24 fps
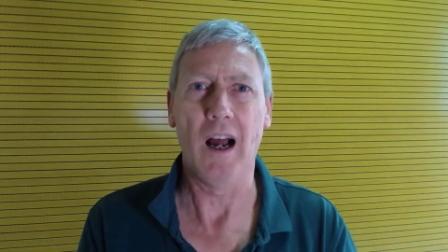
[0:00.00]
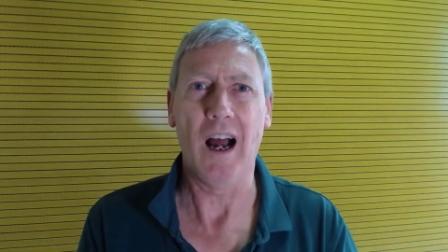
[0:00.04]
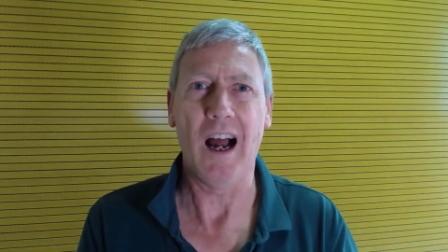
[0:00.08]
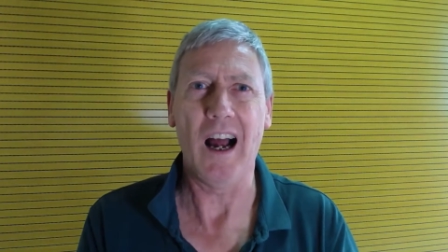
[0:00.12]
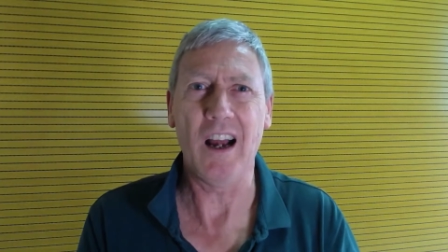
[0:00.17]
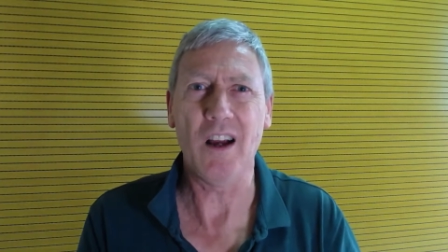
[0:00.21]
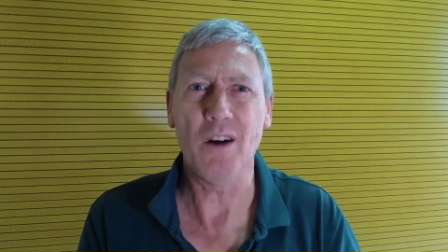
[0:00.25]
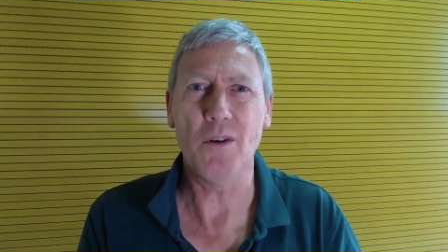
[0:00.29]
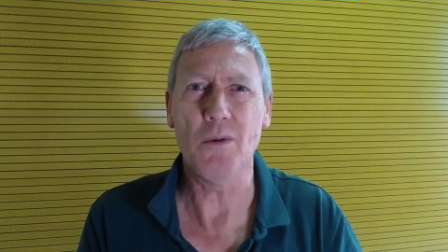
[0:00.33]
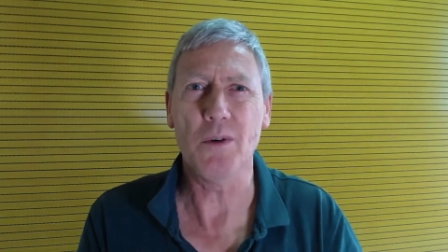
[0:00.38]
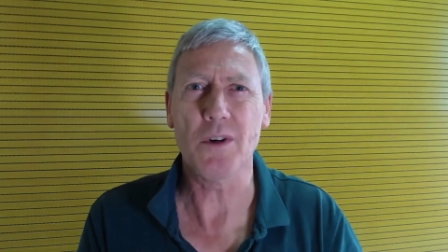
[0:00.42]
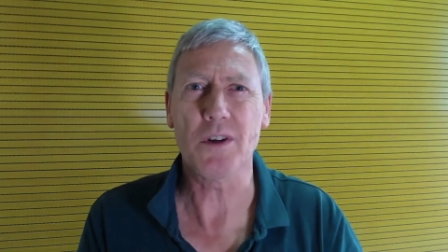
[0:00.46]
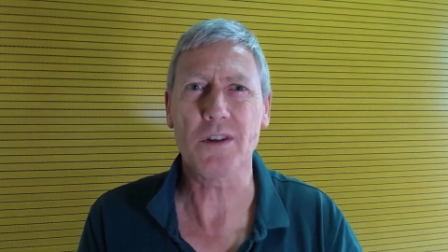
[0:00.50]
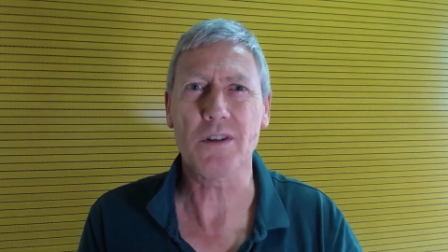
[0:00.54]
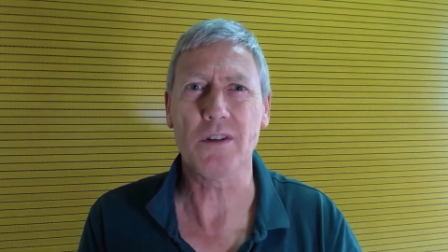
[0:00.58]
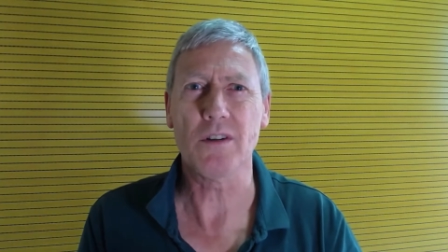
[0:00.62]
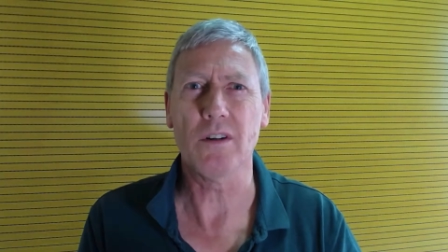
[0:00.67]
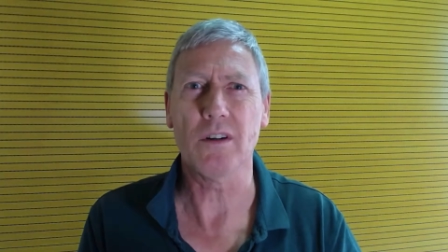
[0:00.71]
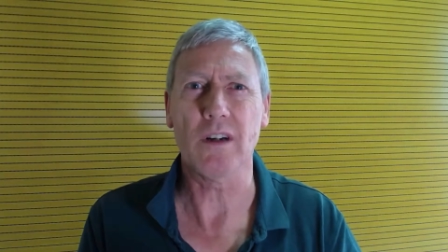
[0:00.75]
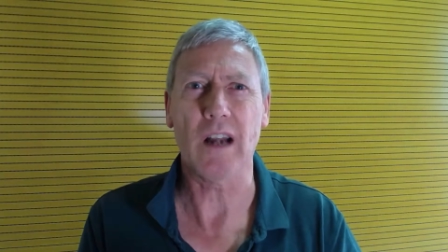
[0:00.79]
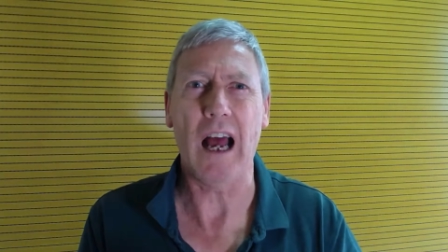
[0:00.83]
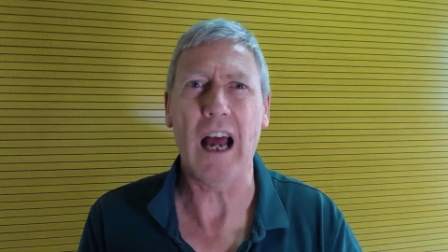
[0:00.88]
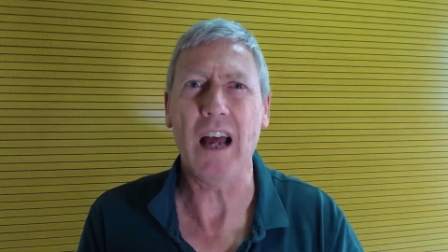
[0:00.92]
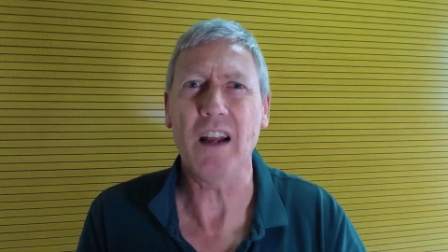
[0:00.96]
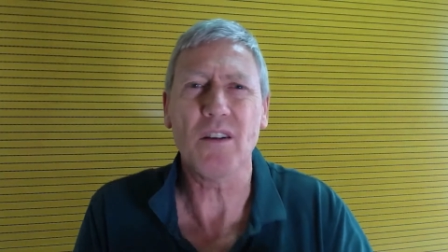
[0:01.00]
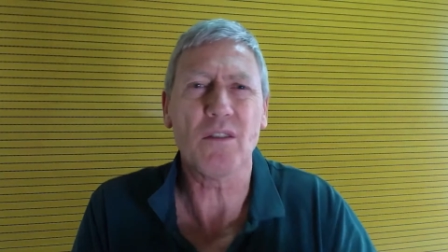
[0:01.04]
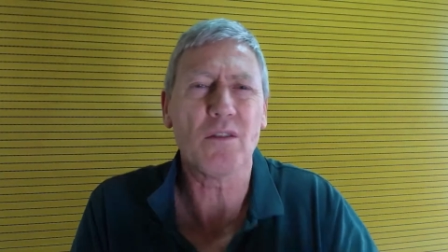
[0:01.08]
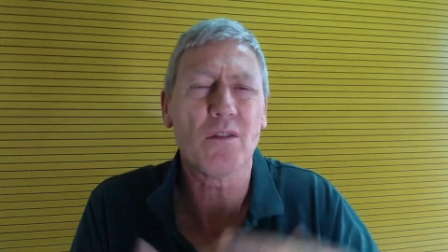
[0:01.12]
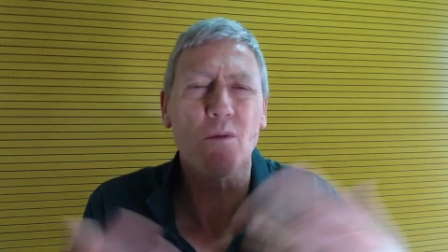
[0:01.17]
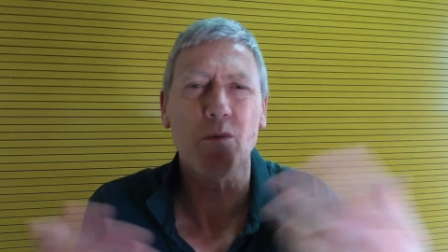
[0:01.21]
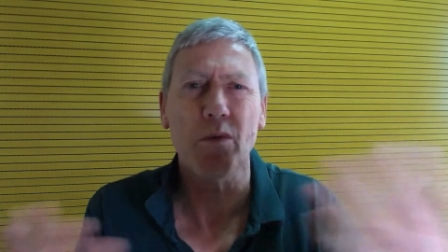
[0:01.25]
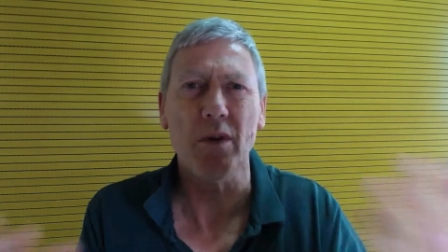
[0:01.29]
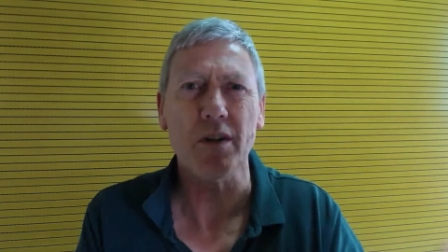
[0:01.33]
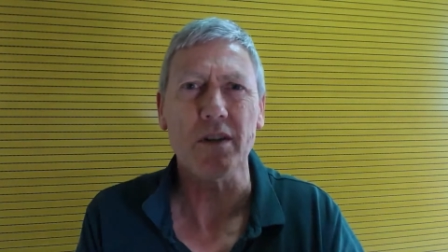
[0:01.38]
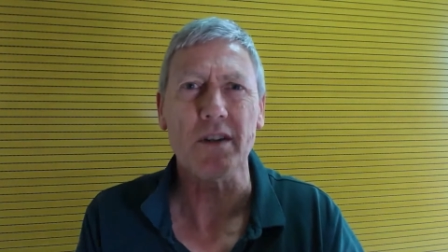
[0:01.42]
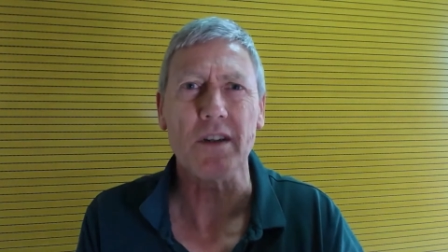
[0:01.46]
I always thought, I don't know
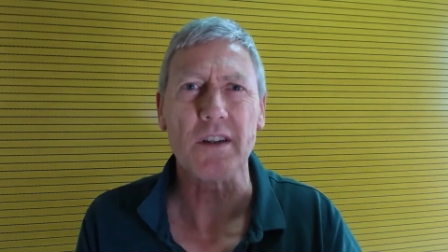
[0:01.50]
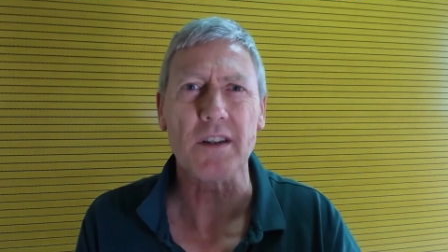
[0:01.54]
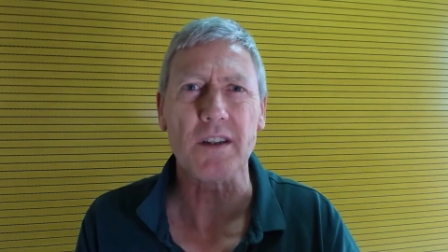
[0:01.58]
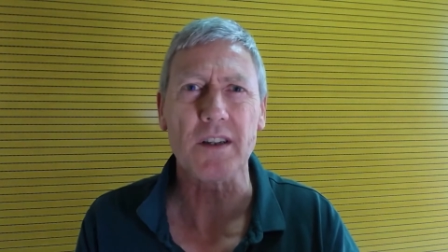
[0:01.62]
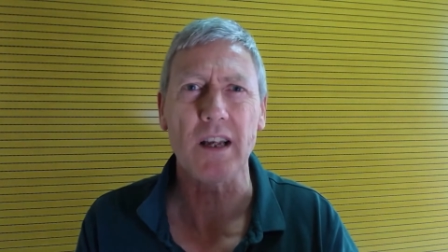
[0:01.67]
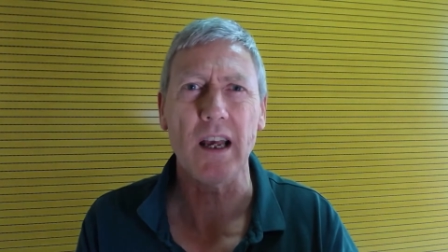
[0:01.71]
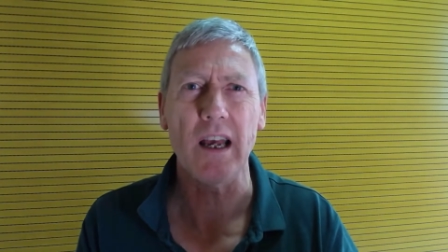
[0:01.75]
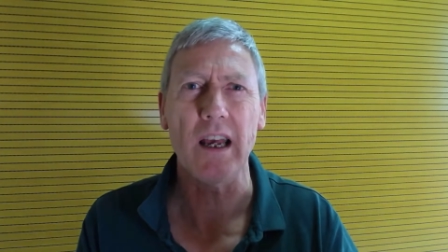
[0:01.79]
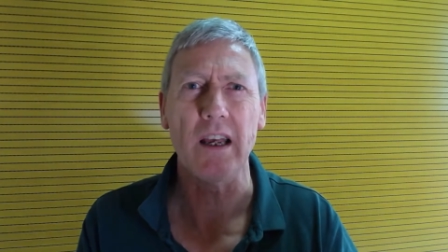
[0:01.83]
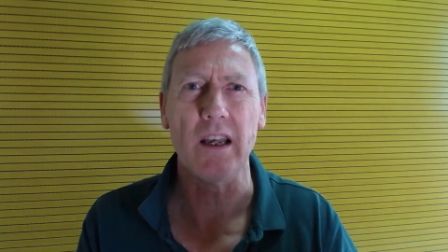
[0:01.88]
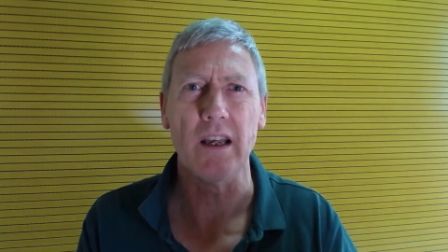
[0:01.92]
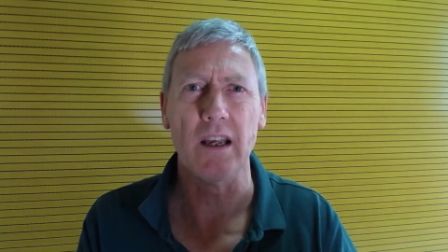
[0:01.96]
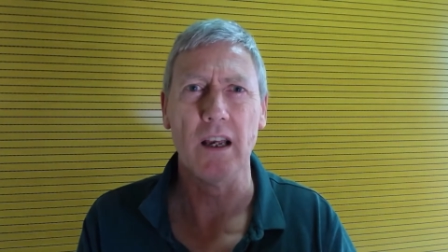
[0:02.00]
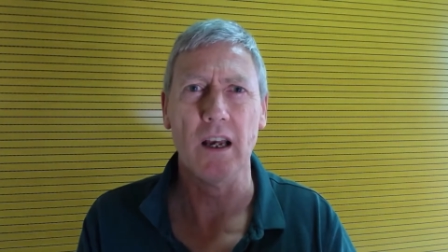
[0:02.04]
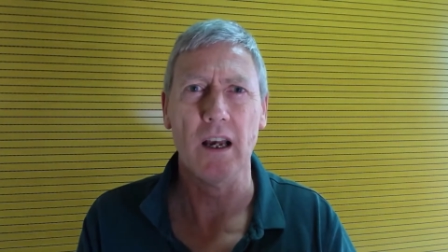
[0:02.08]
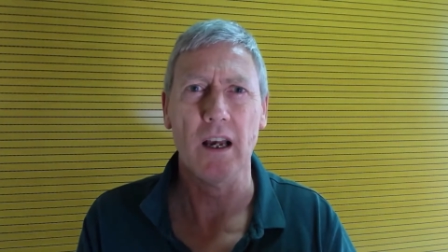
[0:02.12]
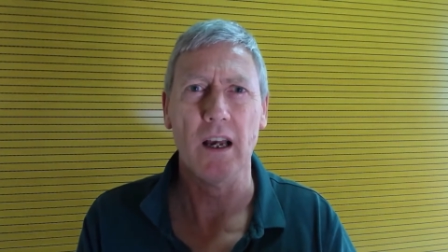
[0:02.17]
what to say.